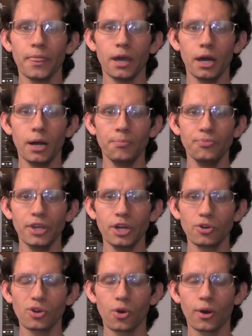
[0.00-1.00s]
they
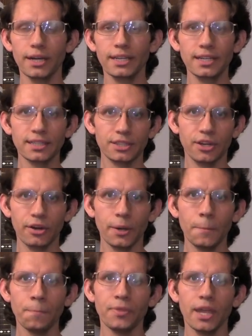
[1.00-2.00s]
don't quite get there.